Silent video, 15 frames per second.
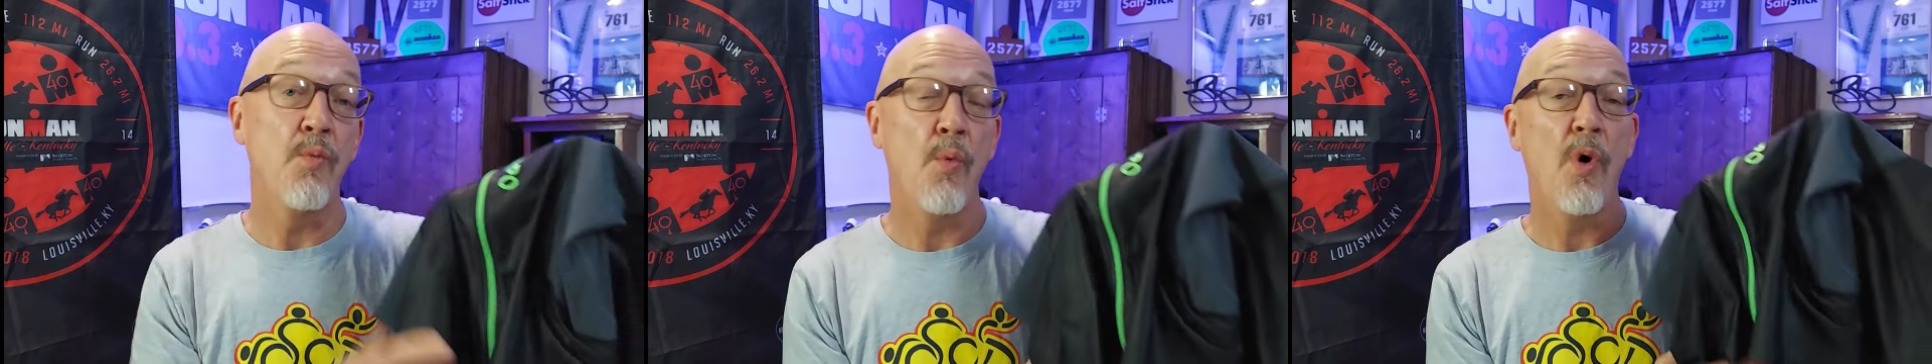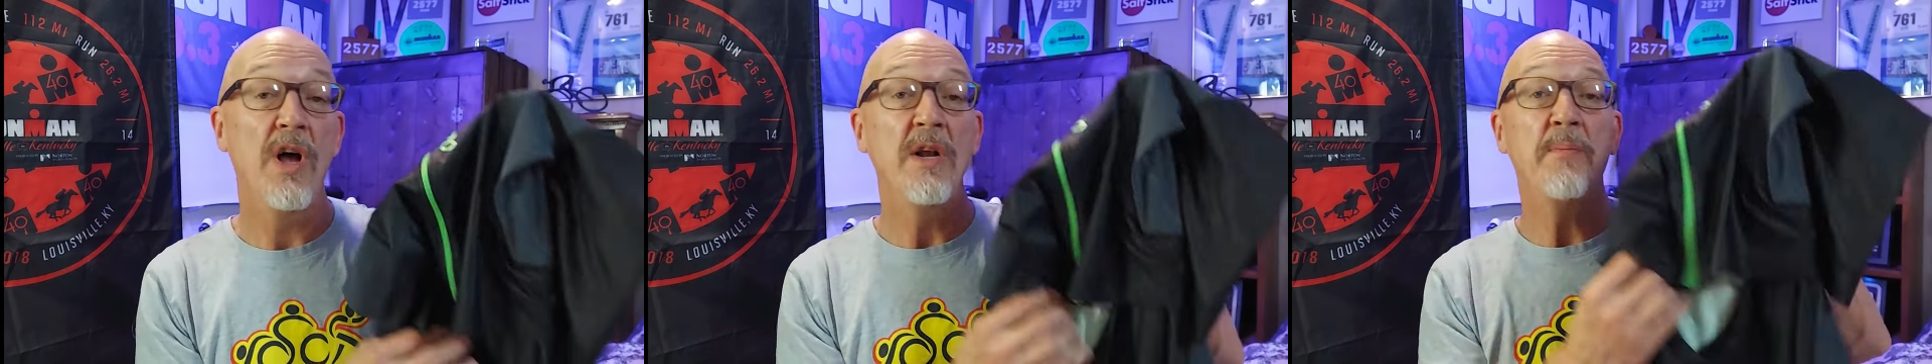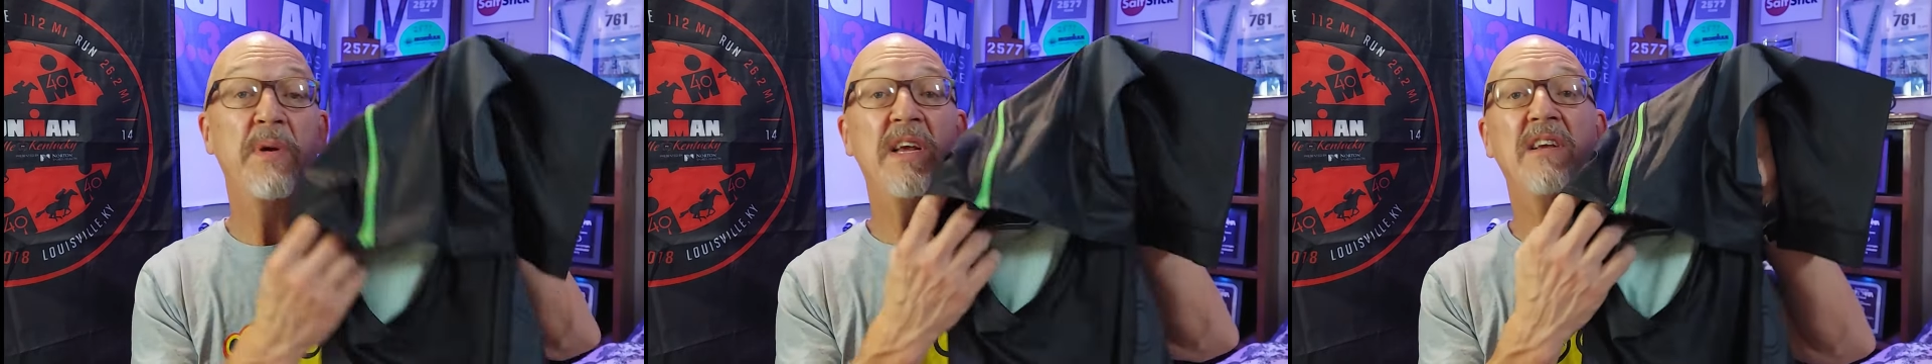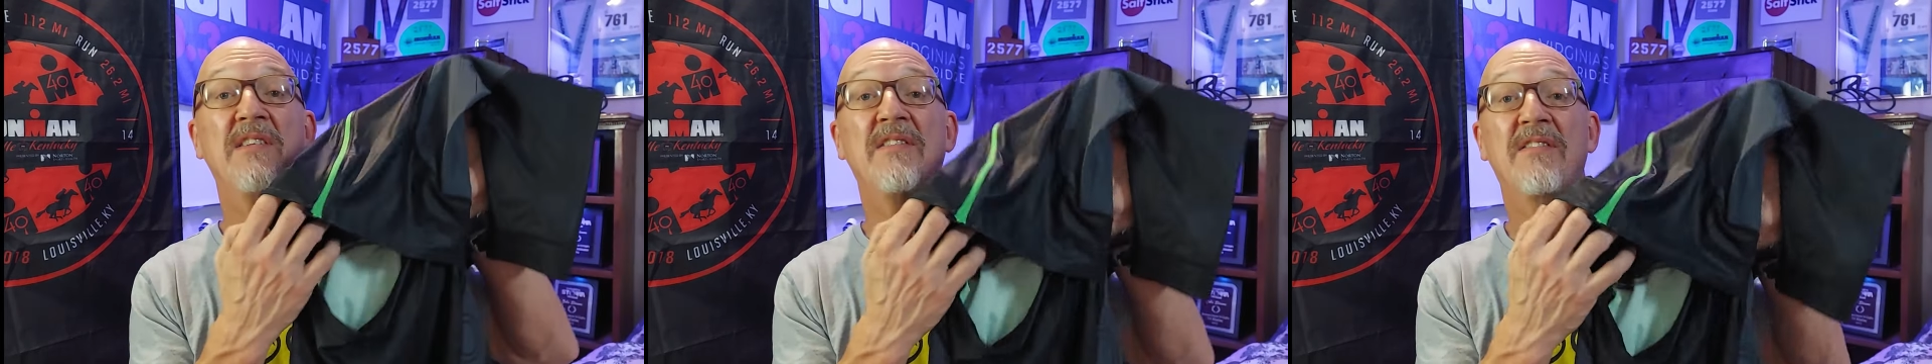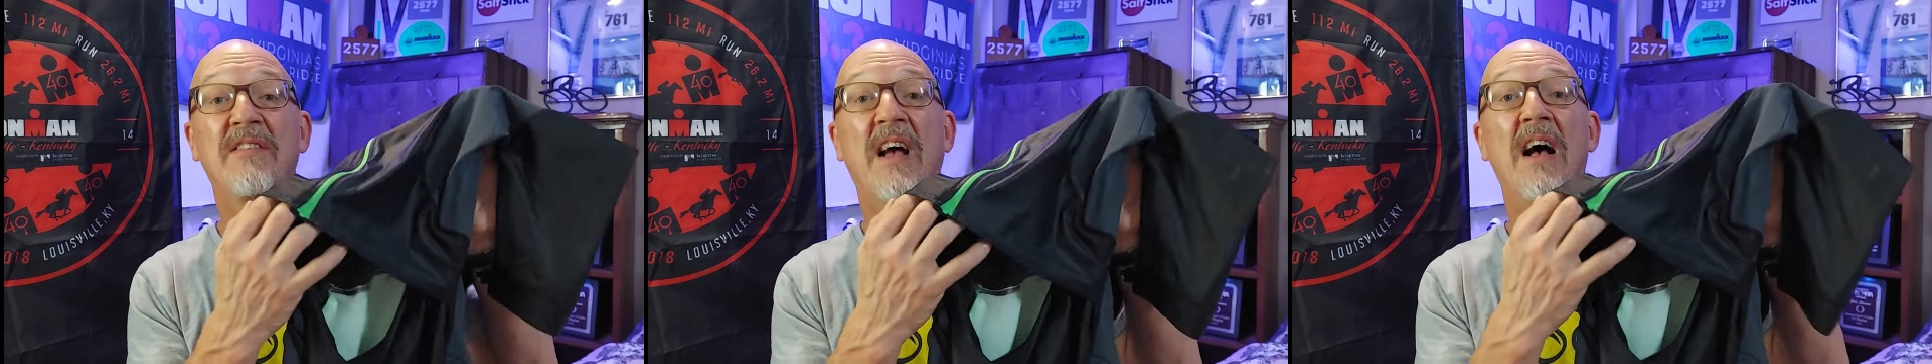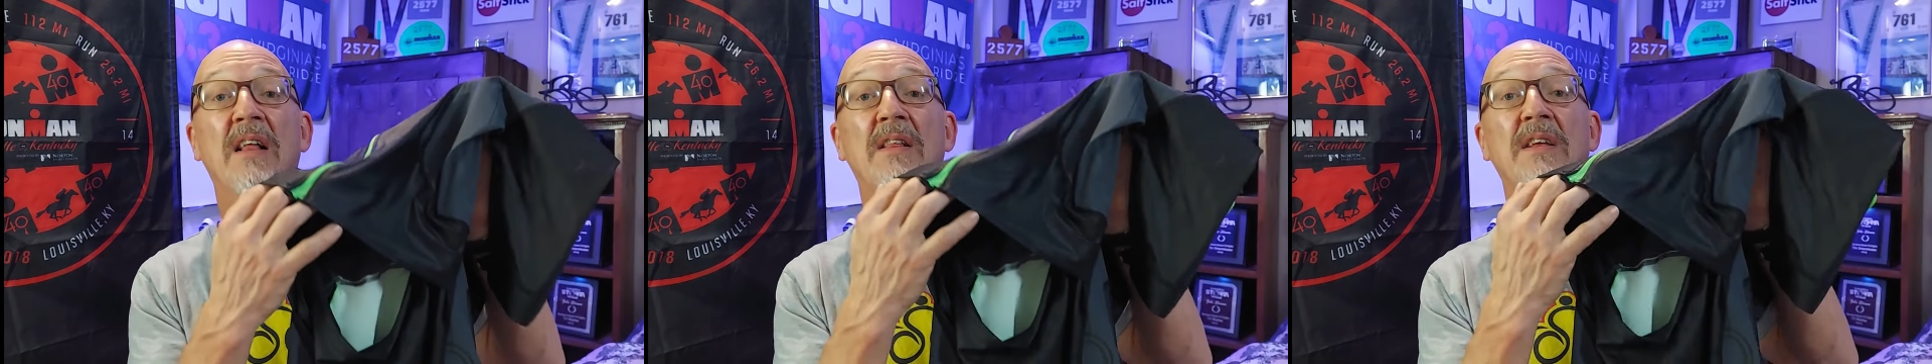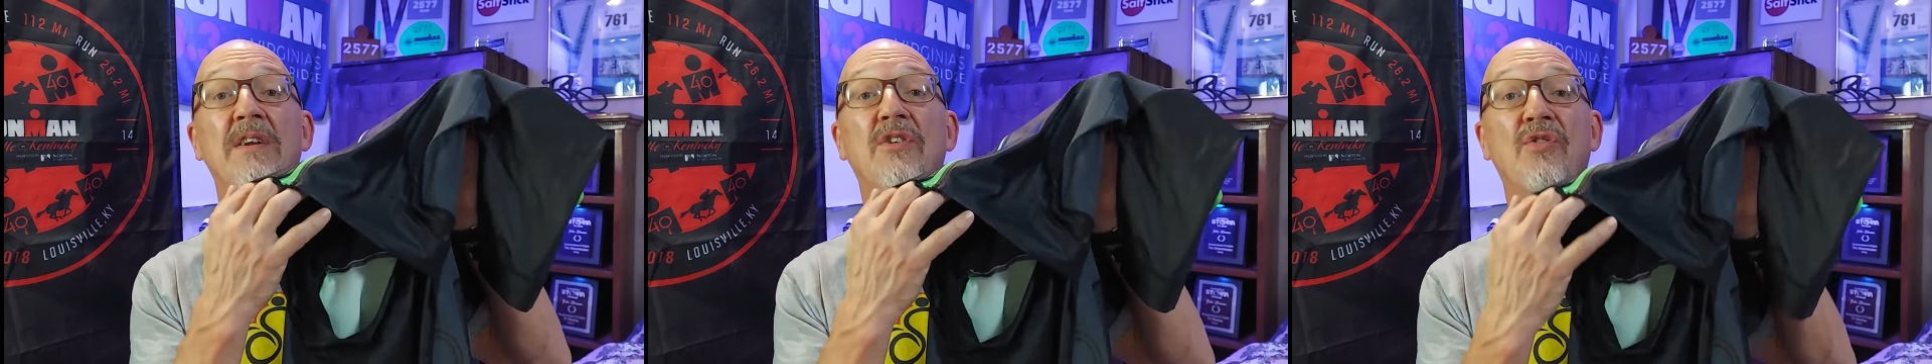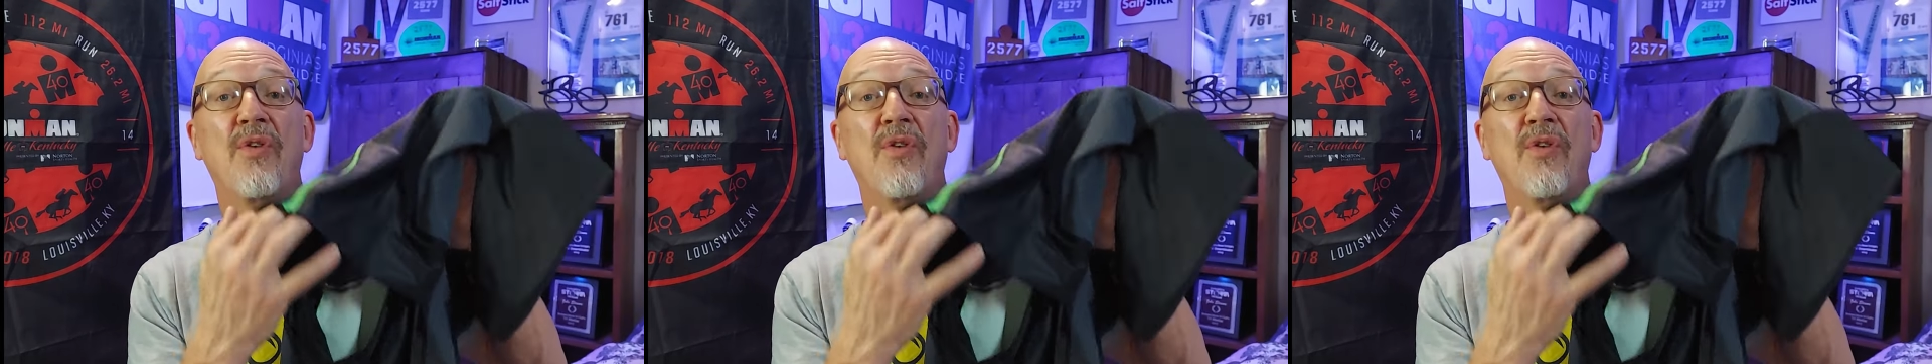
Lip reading: one-piece solid